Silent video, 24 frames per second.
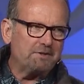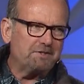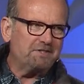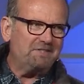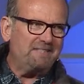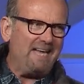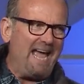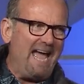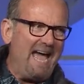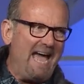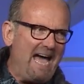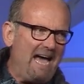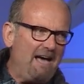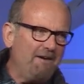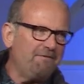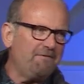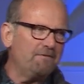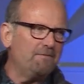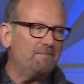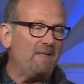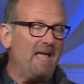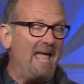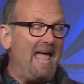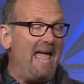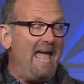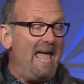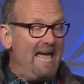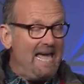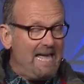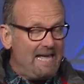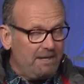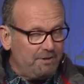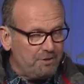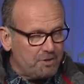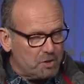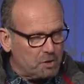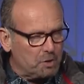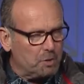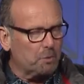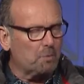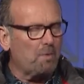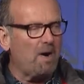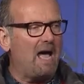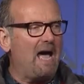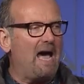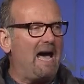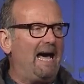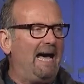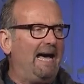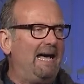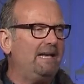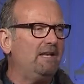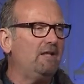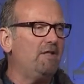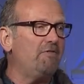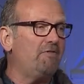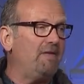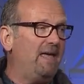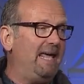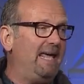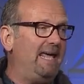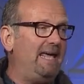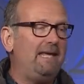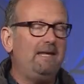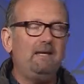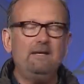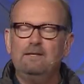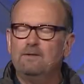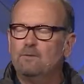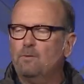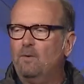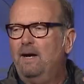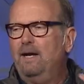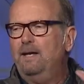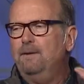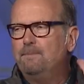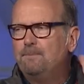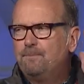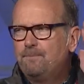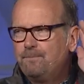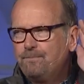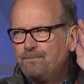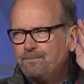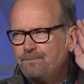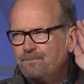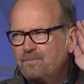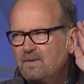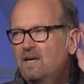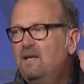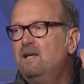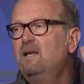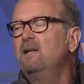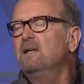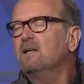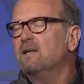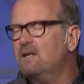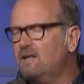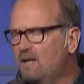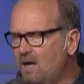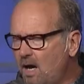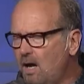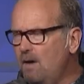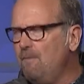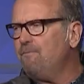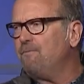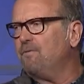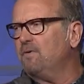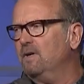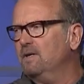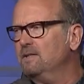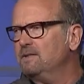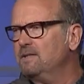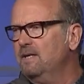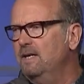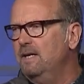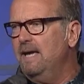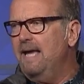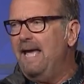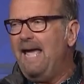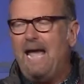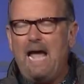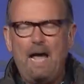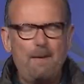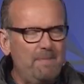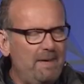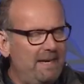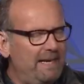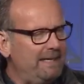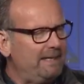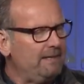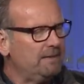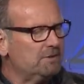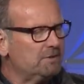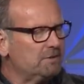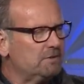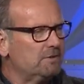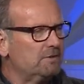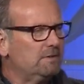staff and your rod, they what? Comfort. How many,